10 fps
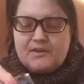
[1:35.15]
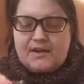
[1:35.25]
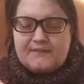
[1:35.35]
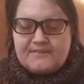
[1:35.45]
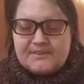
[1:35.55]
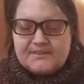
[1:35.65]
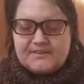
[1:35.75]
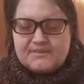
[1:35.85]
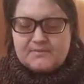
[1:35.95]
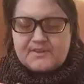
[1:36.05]
I've done
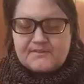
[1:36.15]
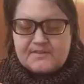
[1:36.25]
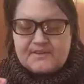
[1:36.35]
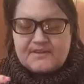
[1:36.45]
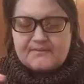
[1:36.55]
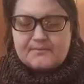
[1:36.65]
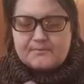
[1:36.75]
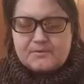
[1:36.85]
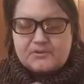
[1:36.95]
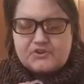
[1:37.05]
this with everything from
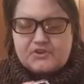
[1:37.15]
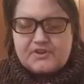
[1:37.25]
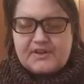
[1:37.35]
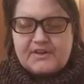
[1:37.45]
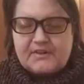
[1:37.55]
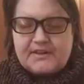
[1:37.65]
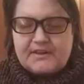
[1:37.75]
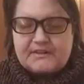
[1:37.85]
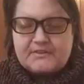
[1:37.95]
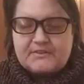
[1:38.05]
real
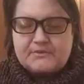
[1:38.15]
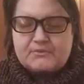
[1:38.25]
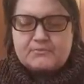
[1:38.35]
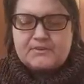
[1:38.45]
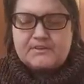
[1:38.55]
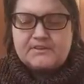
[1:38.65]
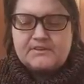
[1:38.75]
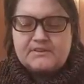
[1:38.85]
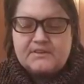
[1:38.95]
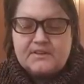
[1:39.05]
generic to
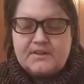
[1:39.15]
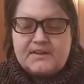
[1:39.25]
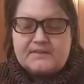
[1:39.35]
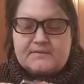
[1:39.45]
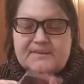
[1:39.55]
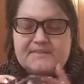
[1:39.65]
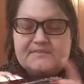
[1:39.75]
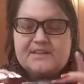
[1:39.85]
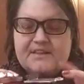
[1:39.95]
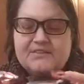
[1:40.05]
real expensive
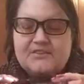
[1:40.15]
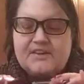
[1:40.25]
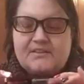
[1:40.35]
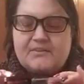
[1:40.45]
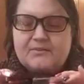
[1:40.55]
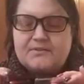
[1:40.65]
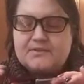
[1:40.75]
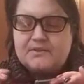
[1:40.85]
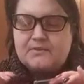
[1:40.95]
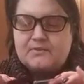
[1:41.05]
eyeshadow,
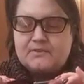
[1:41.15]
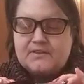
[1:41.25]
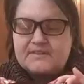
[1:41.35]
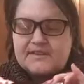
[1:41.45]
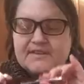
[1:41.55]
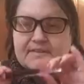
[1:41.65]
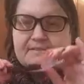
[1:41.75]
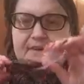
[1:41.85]
so it's kind of